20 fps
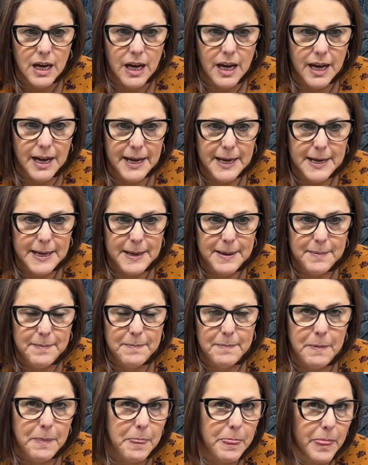
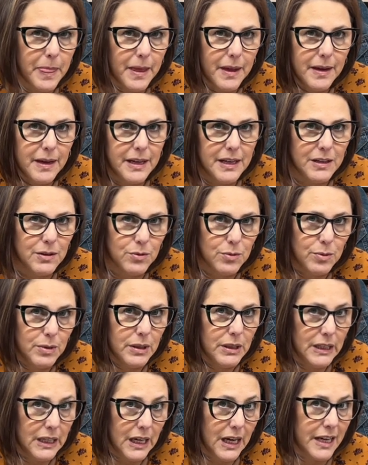um, it
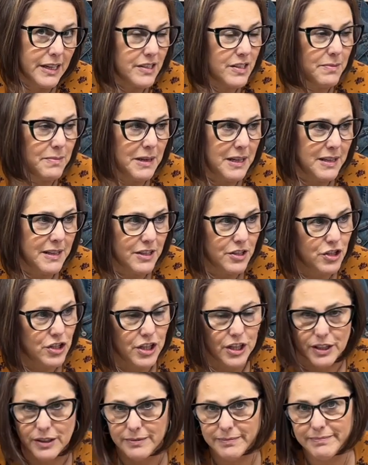really got to me this
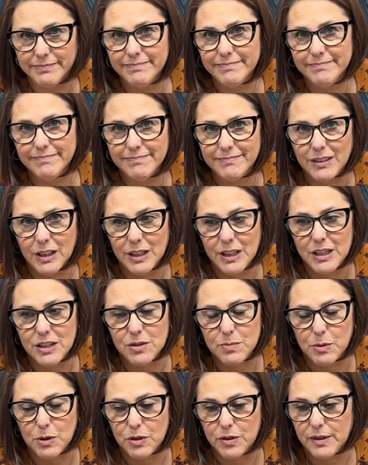year on his
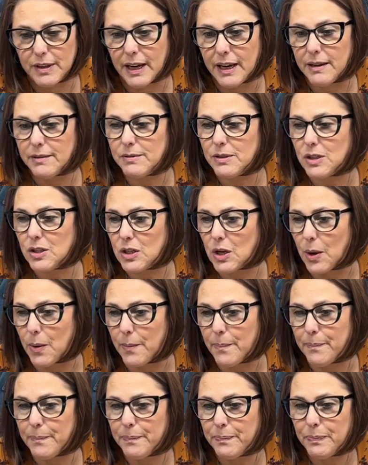birthday. So
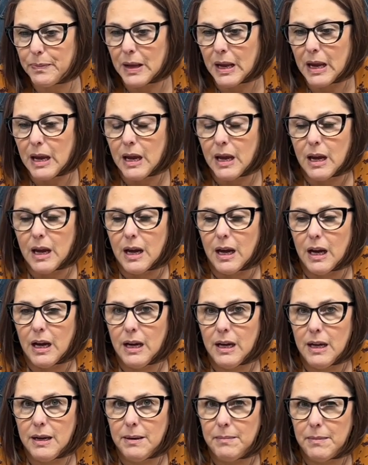
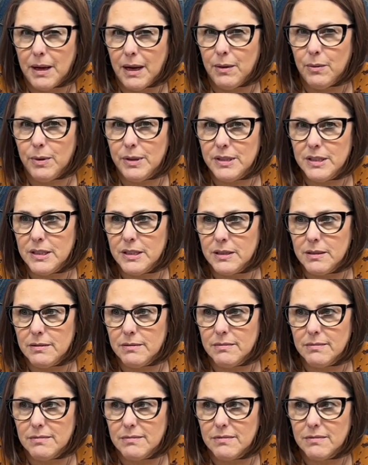um, I wasn't
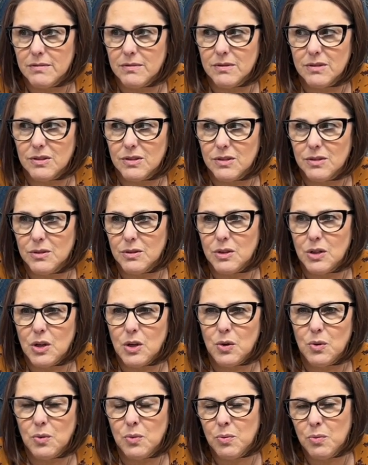
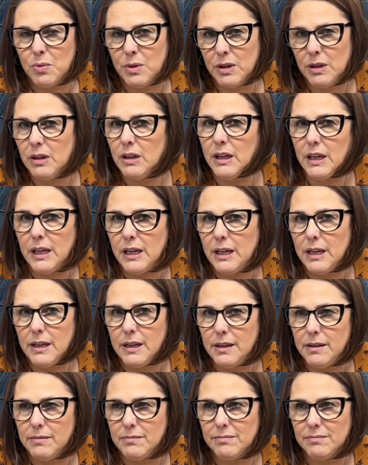
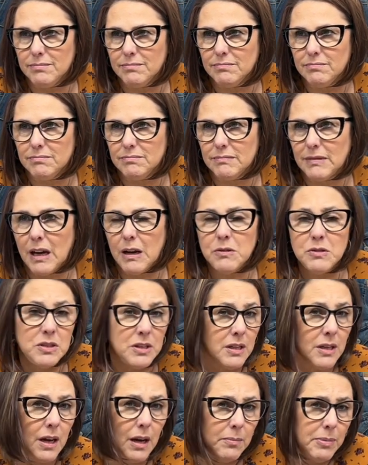really, I was
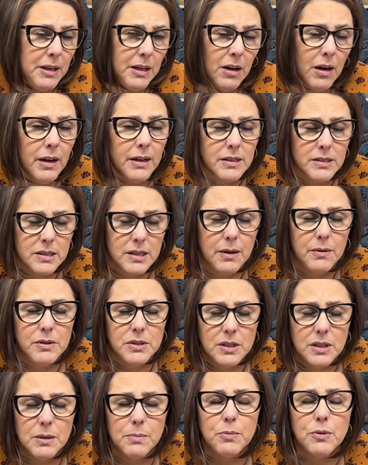in, I'll be honest, I was
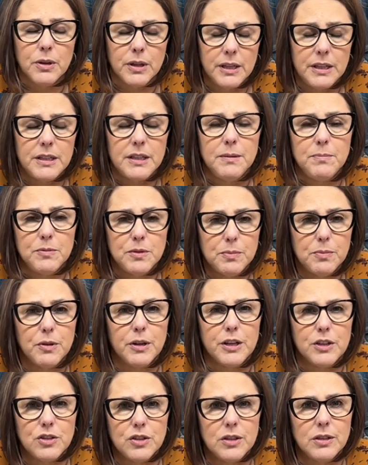in a pretty deep
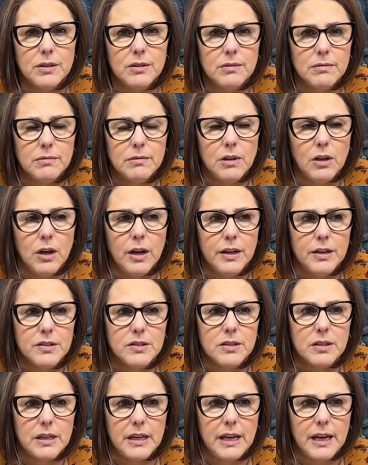depression
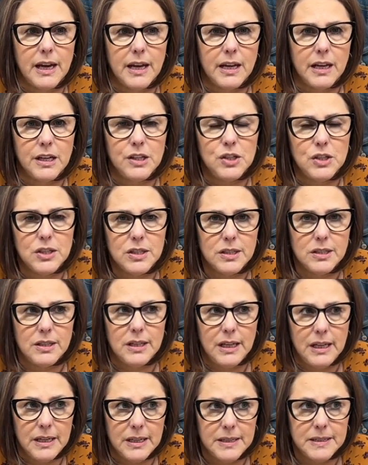honestly. And I just
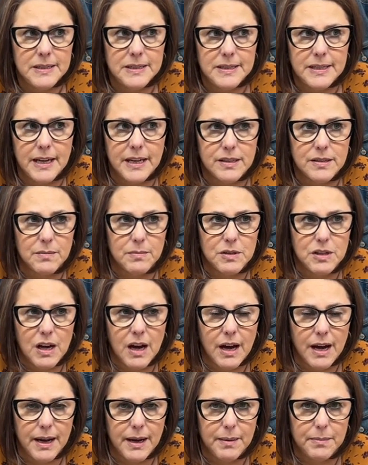needed to take some
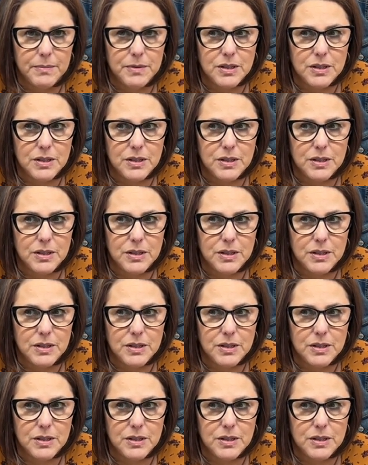time